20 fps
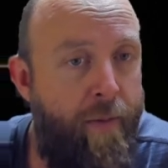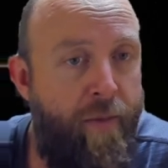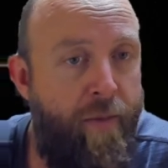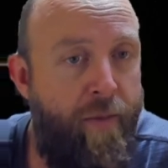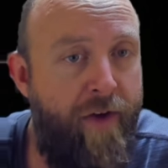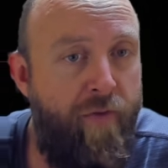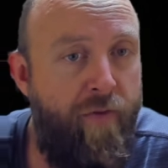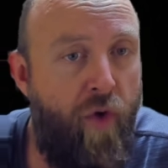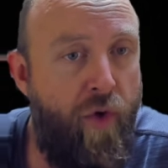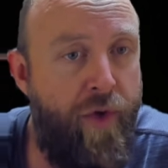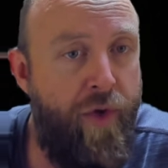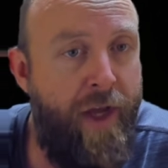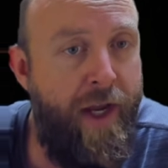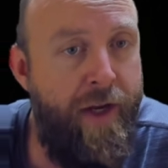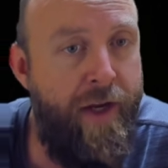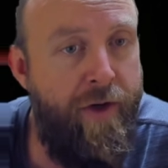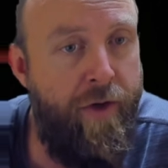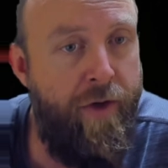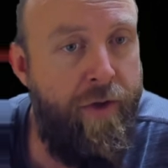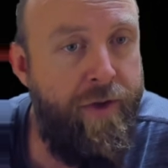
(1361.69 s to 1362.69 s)
by
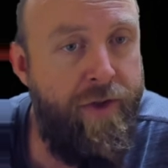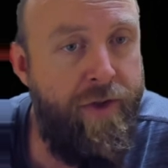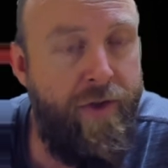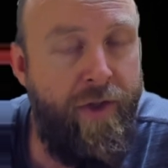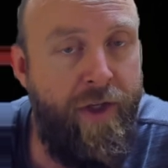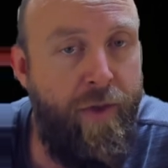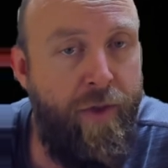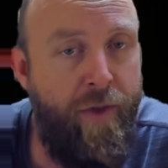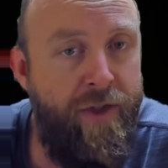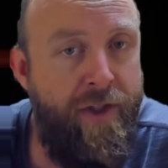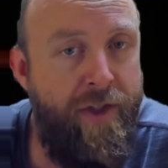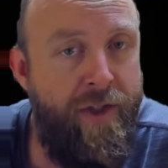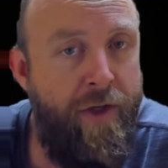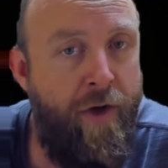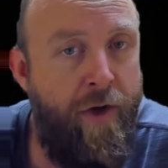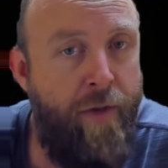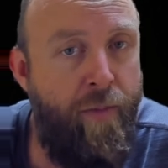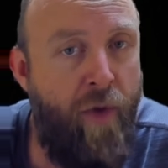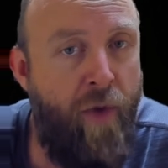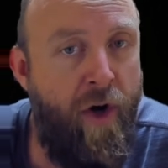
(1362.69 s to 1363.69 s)
volcanoes like we've
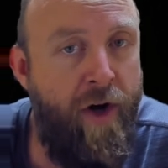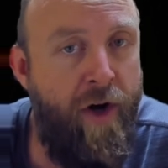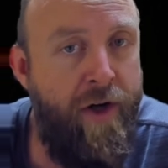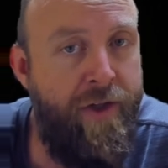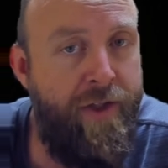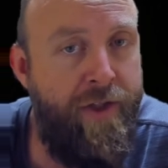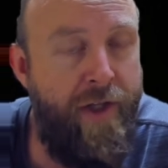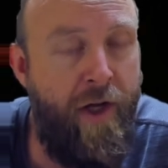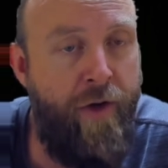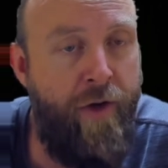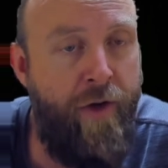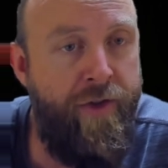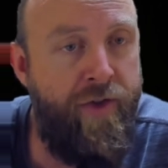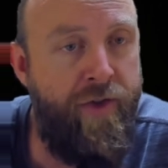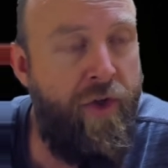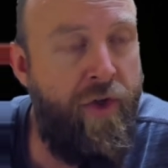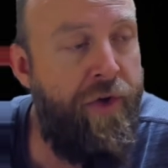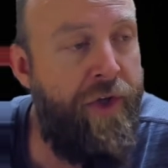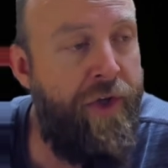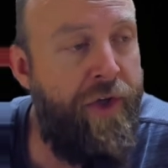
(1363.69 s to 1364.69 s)
seen on Mars, how
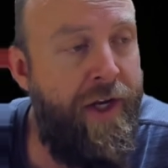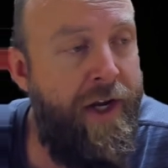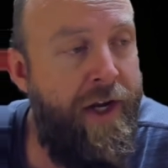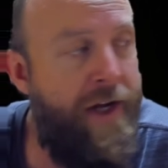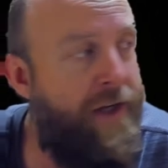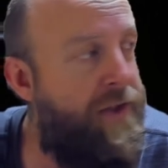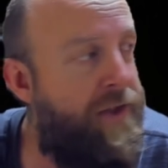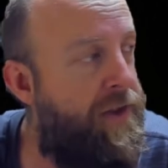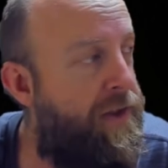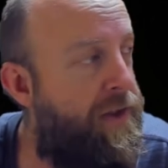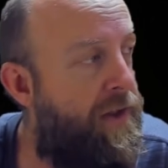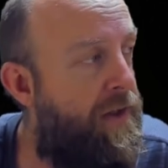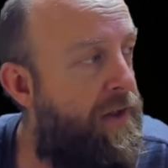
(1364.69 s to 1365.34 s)
this all connects.